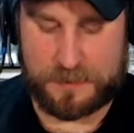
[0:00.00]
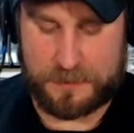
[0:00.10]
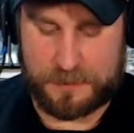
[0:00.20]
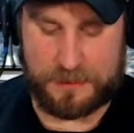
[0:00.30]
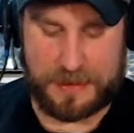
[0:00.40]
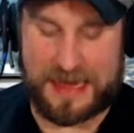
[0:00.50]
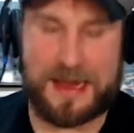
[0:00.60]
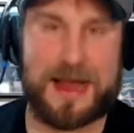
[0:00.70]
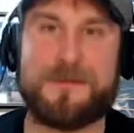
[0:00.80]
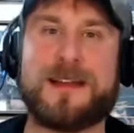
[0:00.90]
Yeah,
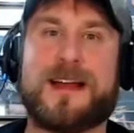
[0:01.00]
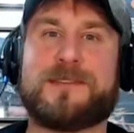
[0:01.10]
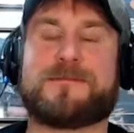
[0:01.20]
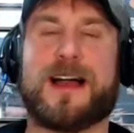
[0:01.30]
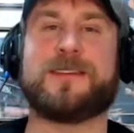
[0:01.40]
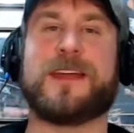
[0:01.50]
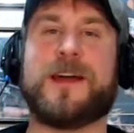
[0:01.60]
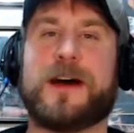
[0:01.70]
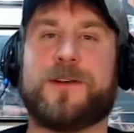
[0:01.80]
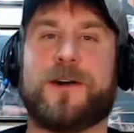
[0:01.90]
I mean, I
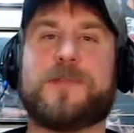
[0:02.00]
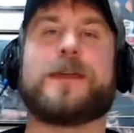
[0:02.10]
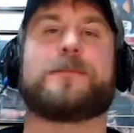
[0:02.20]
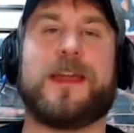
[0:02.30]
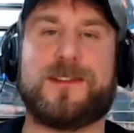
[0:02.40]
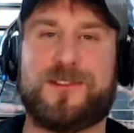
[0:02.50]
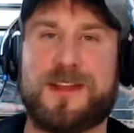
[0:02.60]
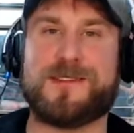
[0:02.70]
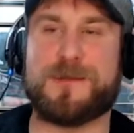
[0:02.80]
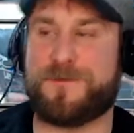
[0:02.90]
of all the McMahon,
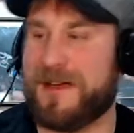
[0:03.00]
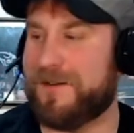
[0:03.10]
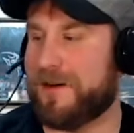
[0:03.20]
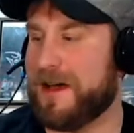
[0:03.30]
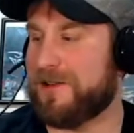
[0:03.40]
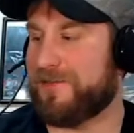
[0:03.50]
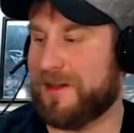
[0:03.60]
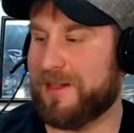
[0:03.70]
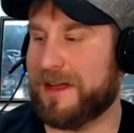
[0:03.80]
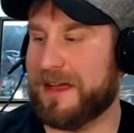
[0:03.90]
Shane's my favorite. I just
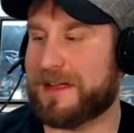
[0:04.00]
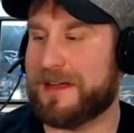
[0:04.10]
feel like